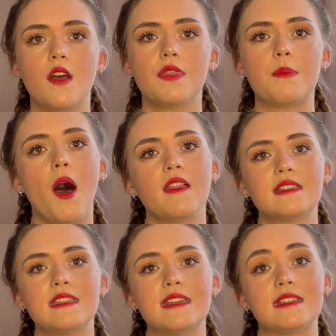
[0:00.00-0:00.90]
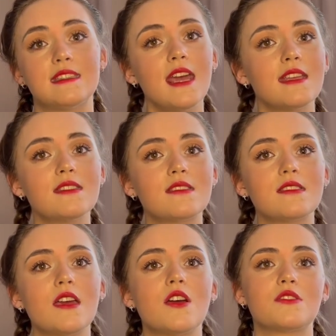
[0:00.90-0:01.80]
The policy
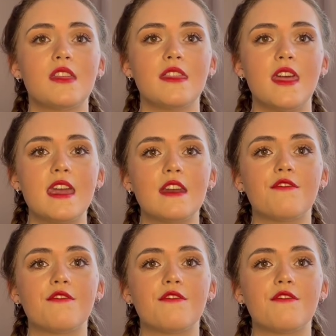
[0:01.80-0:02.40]
exists so that they can